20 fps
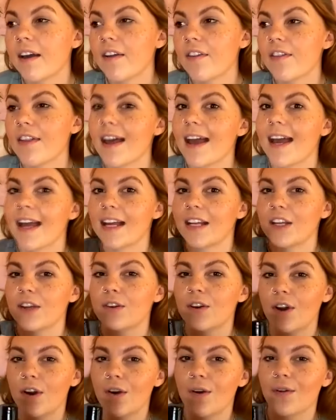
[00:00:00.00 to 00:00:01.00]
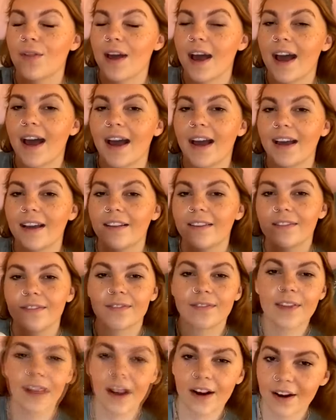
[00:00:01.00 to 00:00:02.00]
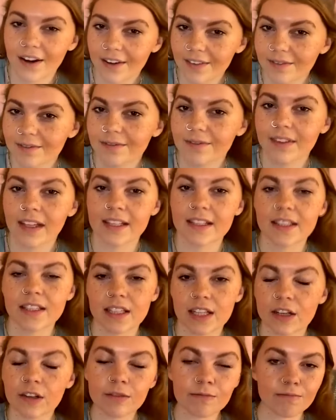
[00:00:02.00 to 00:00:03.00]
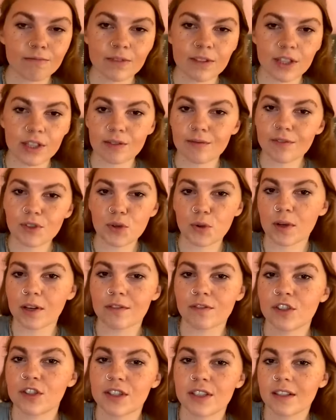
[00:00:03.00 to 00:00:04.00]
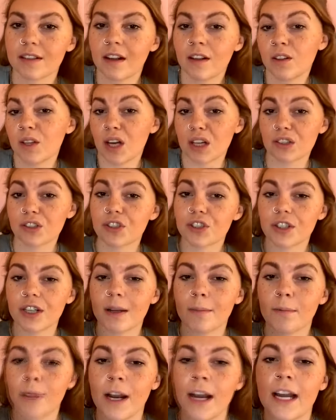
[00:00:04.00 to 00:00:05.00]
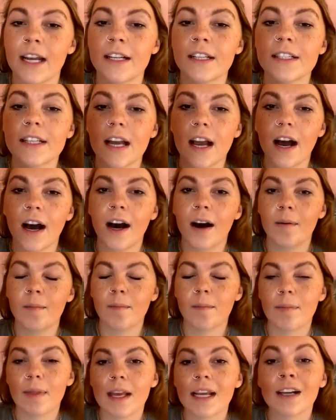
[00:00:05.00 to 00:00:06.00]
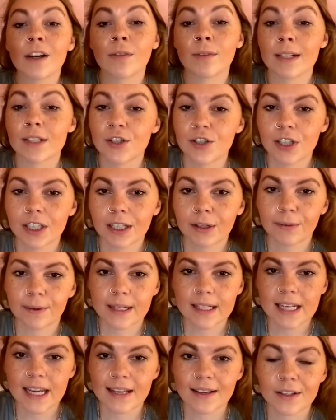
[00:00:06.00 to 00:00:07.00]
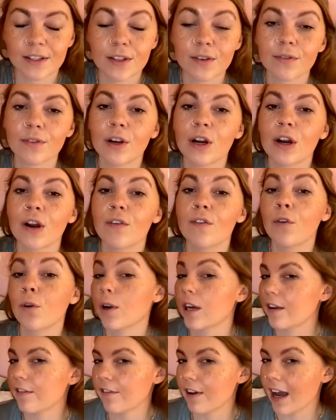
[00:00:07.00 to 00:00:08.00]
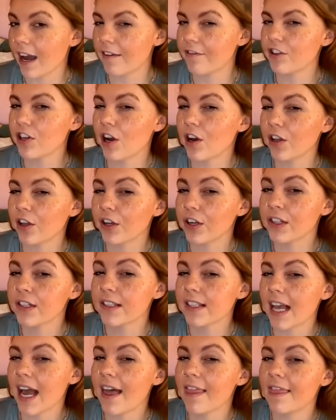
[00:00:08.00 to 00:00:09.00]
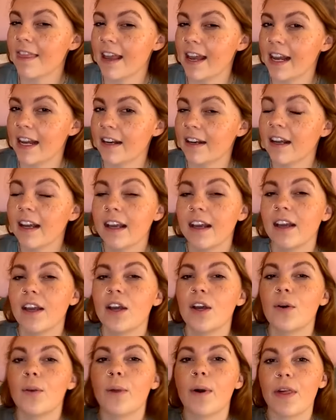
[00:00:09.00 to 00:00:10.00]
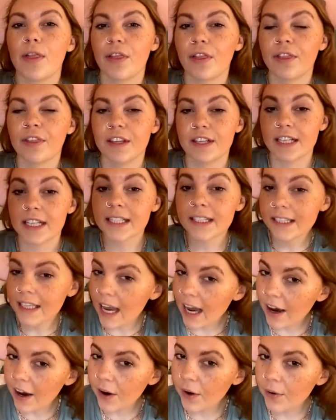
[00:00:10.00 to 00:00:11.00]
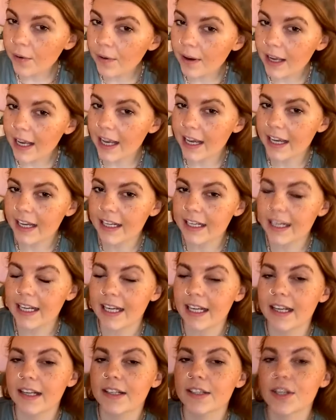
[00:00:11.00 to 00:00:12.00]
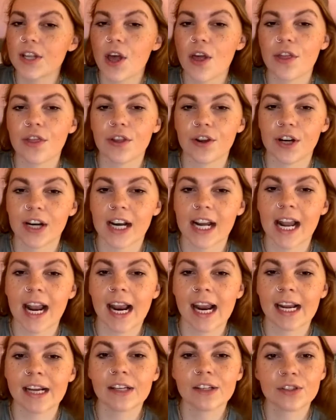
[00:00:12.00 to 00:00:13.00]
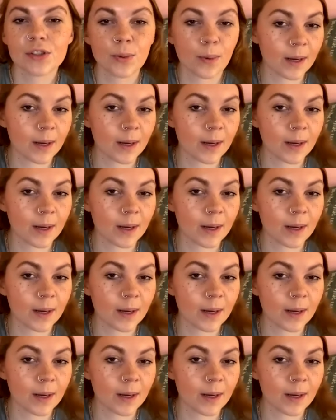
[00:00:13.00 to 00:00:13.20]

then you know that they're that's their sort of just a luxury brand. Um, it originally retails for $45 and then with the discount it $38.25